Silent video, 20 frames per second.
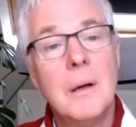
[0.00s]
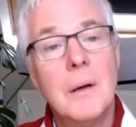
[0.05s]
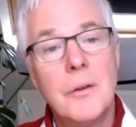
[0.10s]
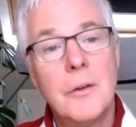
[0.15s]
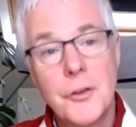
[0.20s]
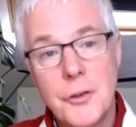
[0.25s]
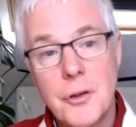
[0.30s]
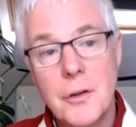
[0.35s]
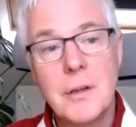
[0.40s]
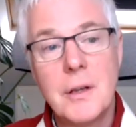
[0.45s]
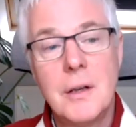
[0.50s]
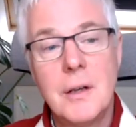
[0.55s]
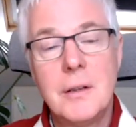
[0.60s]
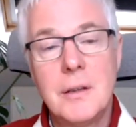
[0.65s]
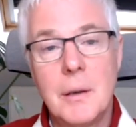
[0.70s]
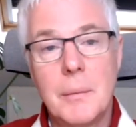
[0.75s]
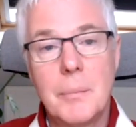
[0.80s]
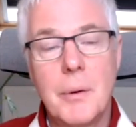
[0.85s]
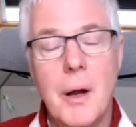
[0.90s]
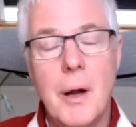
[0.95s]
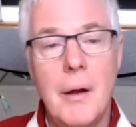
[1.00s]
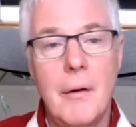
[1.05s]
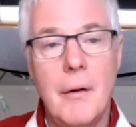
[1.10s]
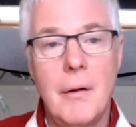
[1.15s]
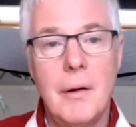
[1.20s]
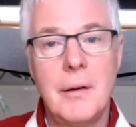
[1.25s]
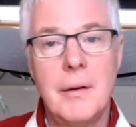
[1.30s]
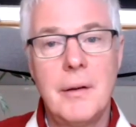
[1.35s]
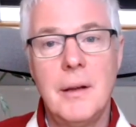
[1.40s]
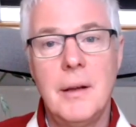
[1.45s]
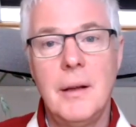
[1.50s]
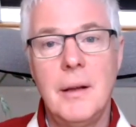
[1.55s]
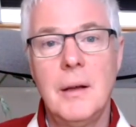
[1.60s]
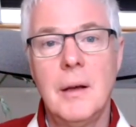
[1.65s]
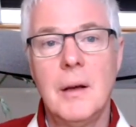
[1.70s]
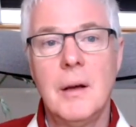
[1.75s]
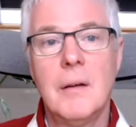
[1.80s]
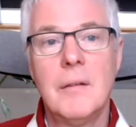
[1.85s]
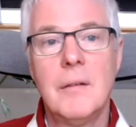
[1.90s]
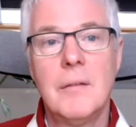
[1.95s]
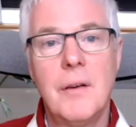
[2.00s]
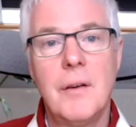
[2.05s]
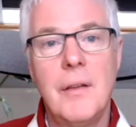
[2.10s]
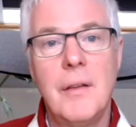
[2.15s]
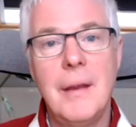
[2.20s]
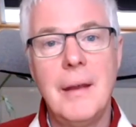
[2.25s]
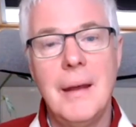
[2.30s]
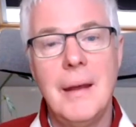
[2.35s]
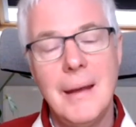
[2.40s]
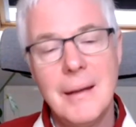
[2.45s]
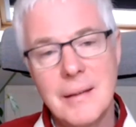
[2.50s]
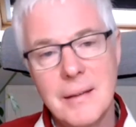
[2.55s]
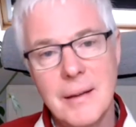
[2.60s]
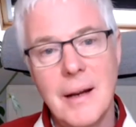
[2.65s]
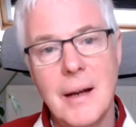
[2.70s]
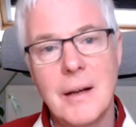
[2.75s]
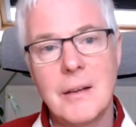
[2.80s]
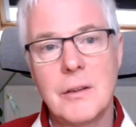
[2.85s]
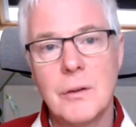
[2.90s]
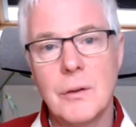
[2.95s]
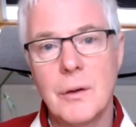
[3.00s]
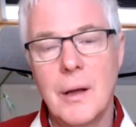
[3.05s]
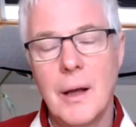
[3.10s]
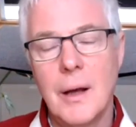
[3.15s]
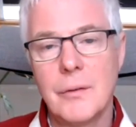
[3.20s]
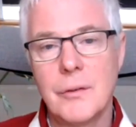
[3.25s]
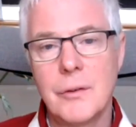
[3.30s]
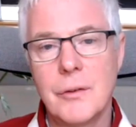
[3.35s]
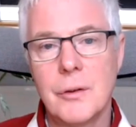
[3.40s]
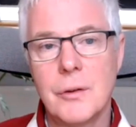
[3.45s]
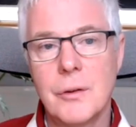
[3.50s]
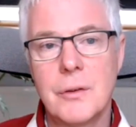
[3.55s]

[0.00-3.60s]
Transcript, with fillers: strategic priority for the International Council.